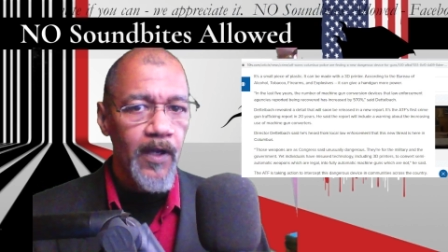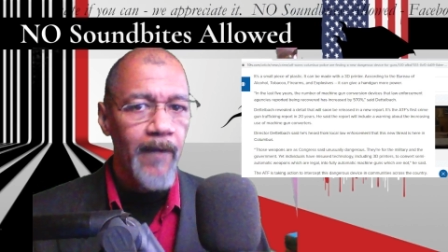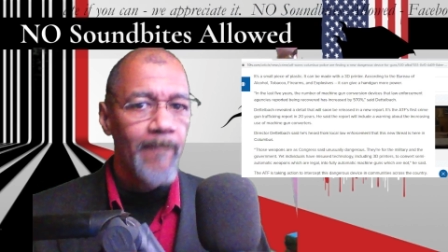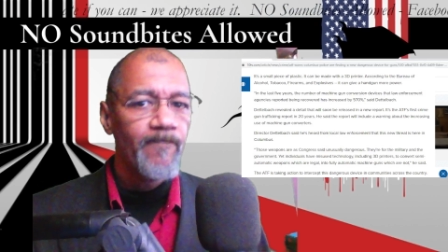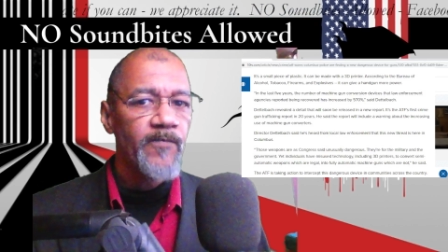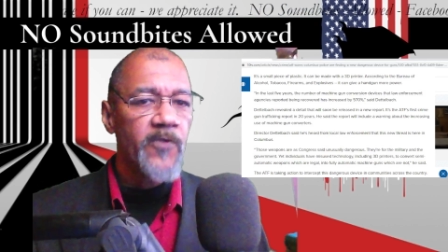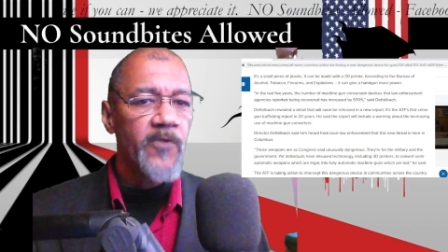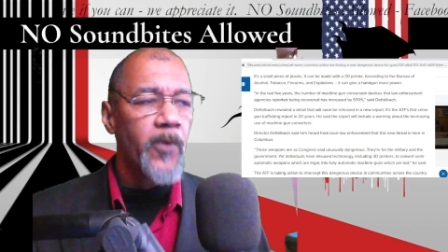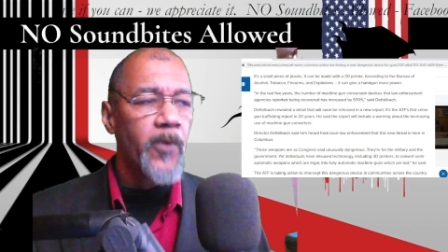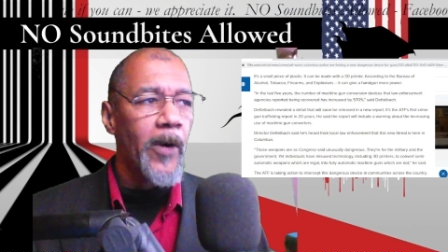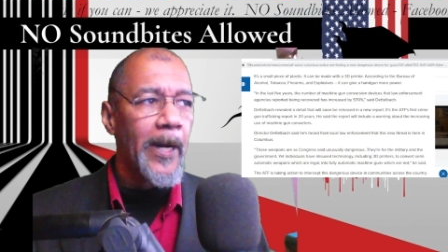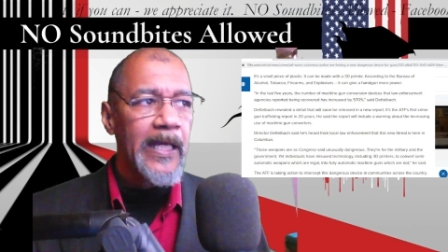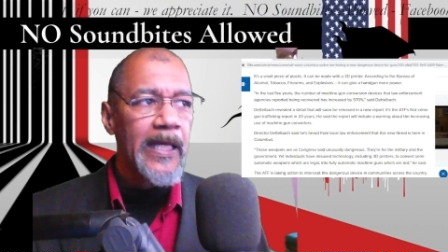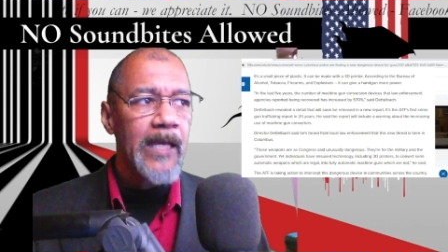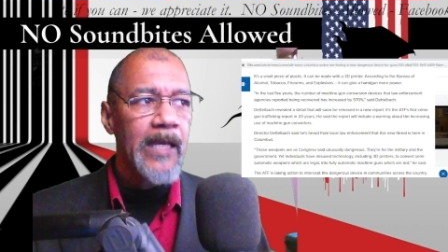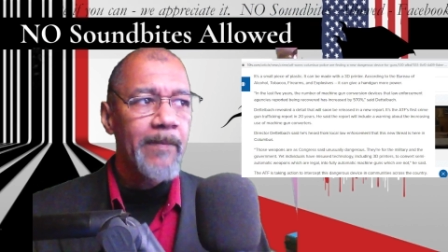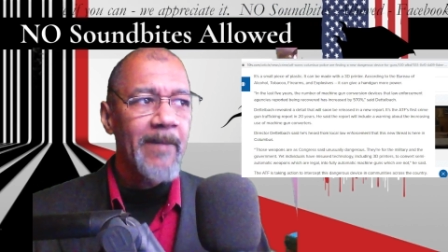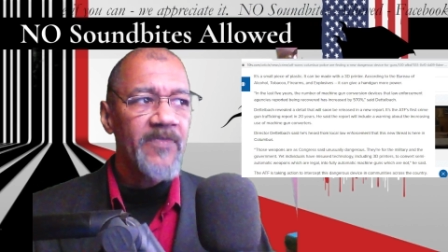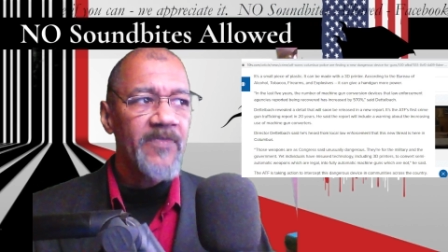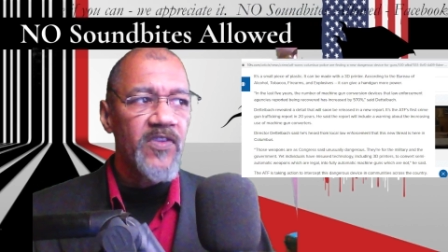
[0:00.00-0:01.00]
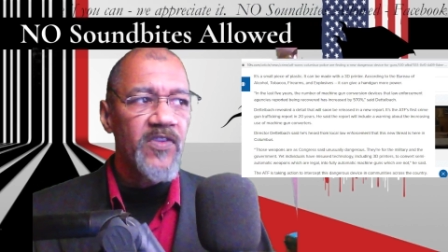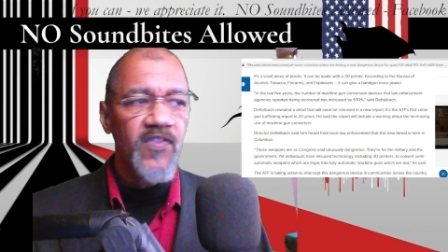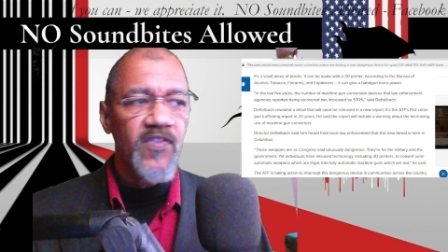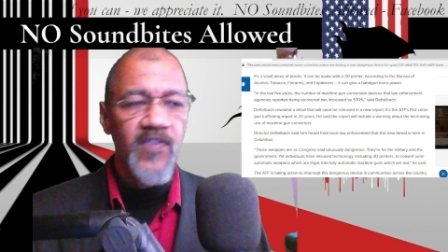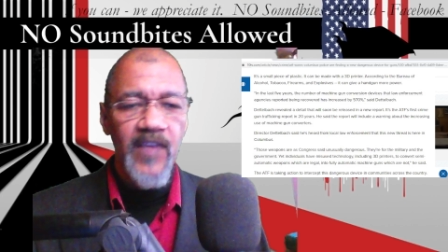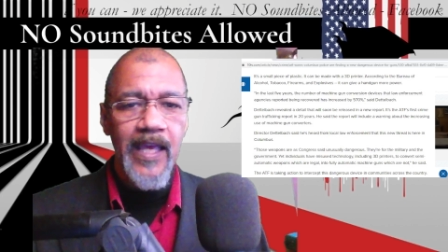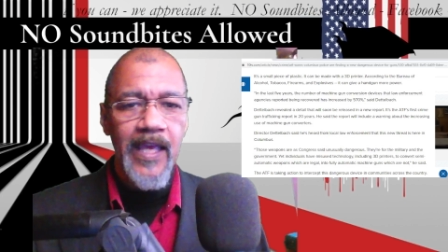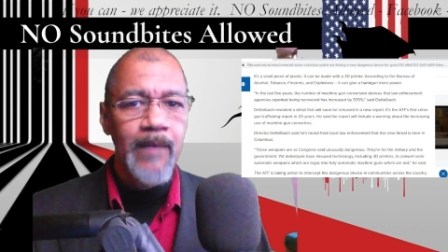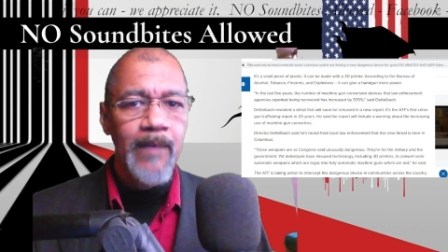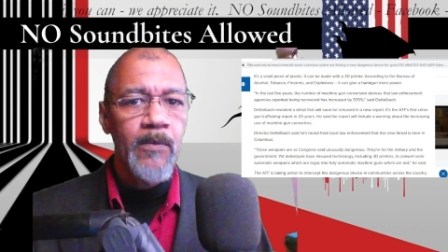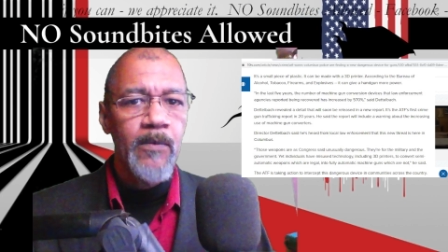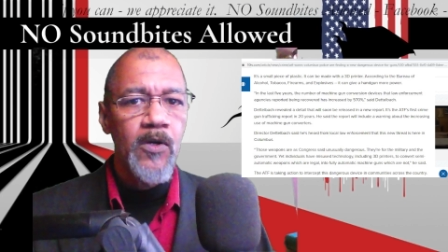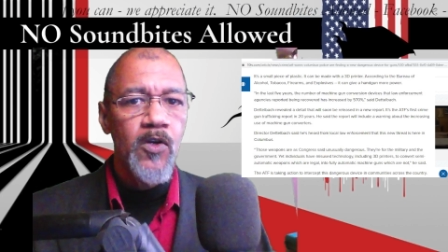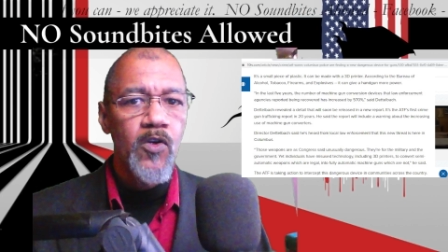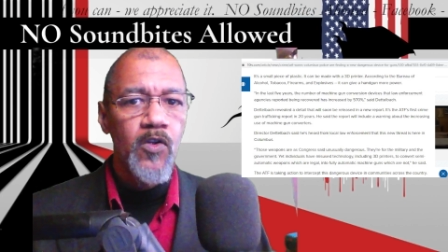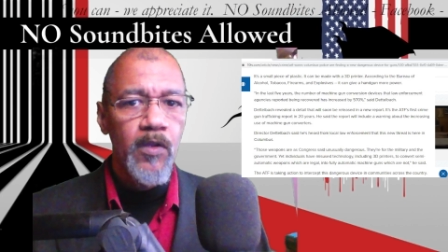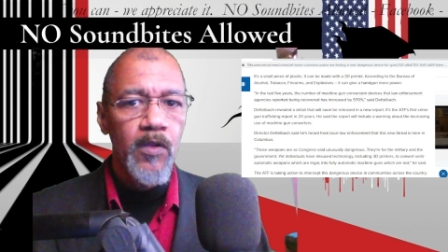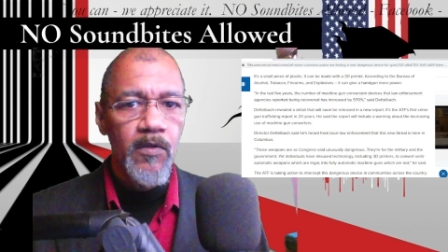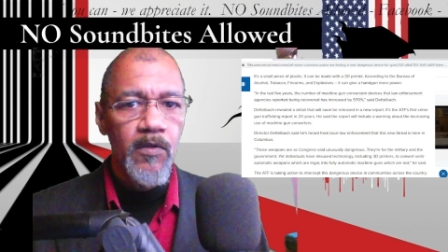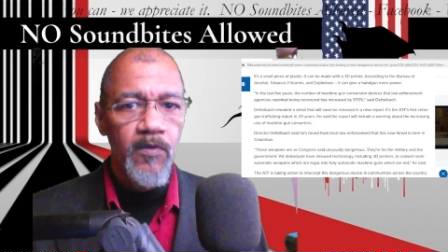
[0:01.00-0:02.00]
They're talking about the same
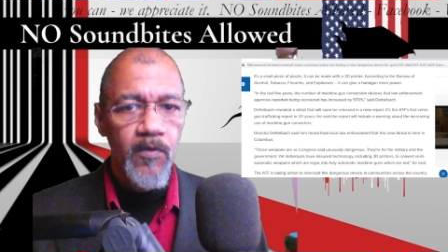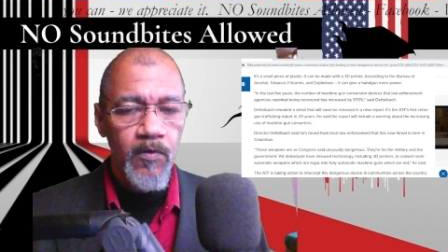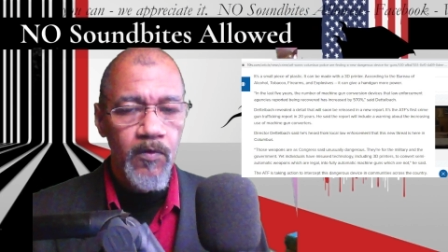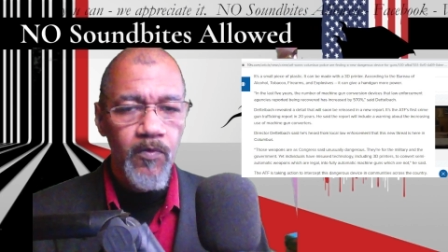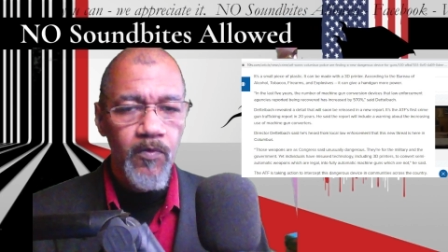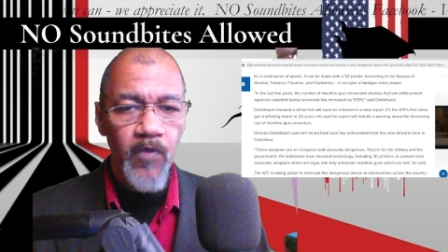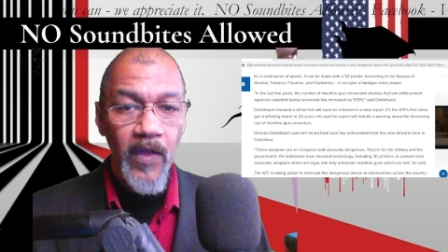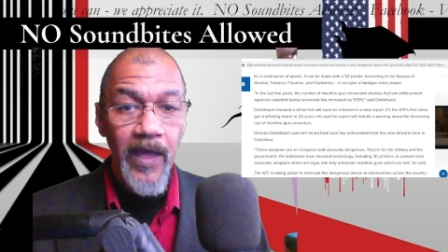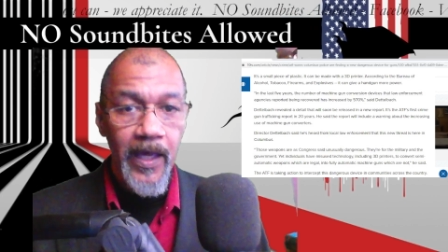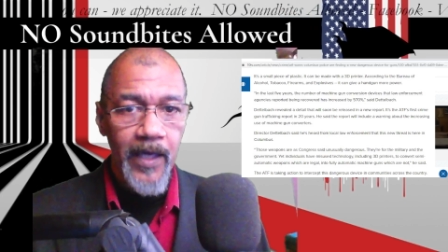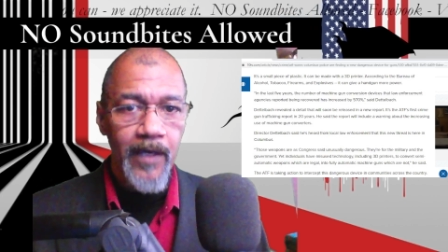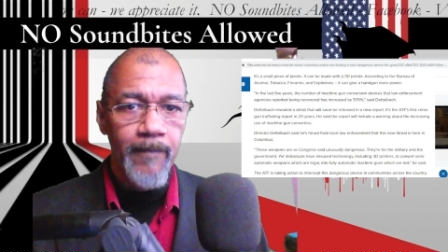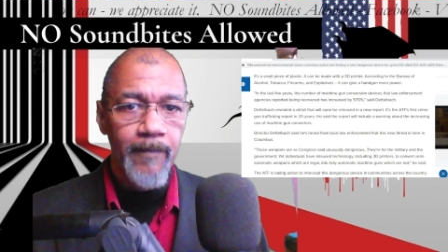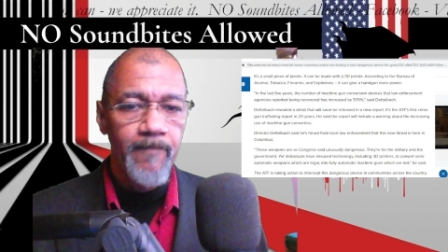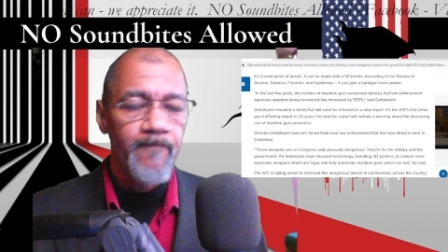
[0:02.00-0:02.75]
thing,